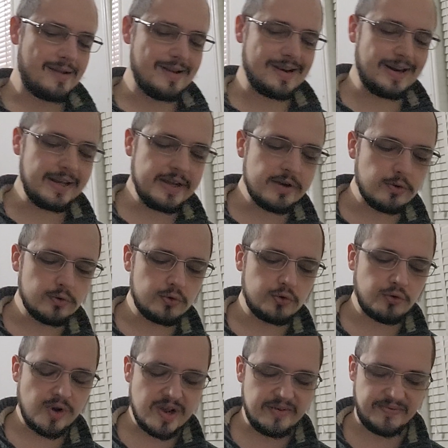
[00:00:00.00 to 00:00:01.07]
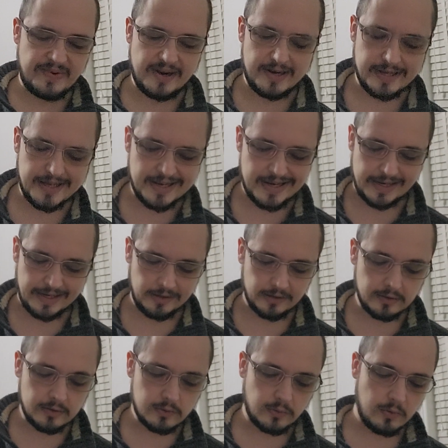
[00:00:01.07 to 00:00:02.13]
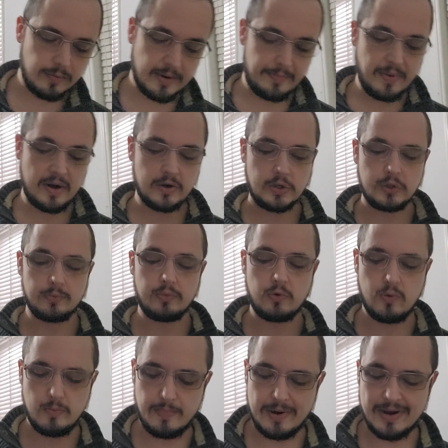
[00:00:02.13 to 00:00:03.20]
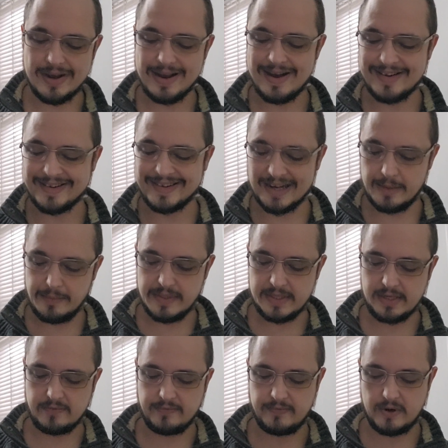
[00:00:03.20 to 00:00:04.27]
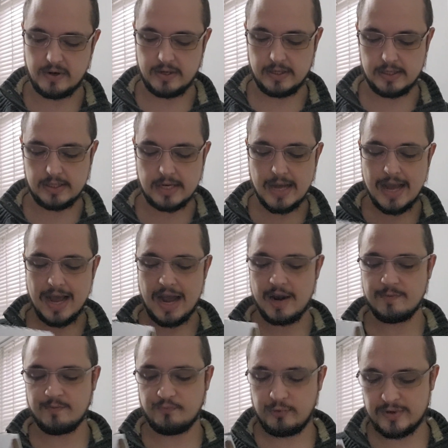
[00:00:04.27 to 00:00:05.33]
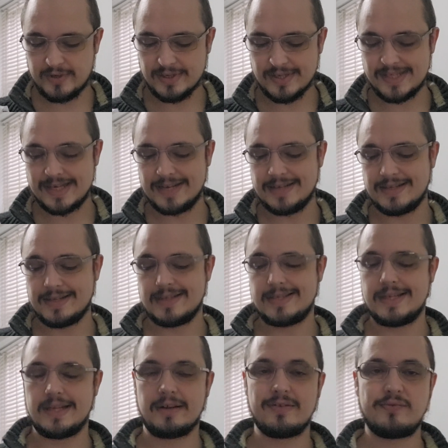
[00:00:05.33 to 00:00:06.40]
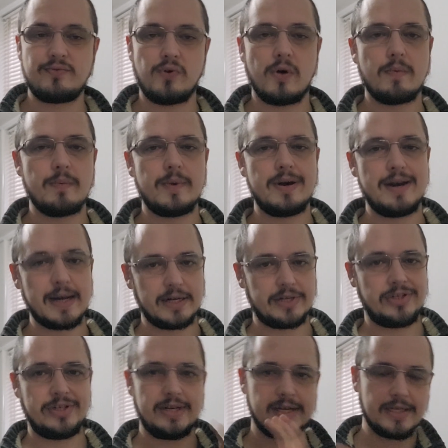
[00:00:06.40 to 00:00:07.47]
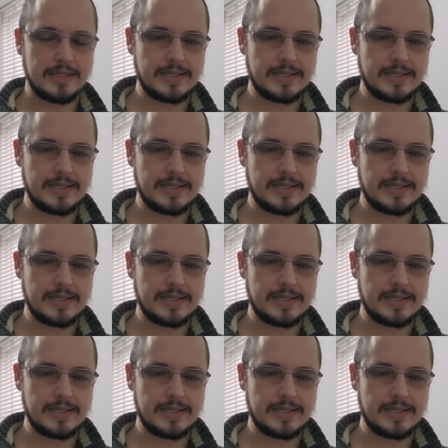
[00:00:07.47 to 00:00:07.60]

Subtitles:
Illegal tree felling in England will be punishable by unlimited fines and prison sentencing from next year,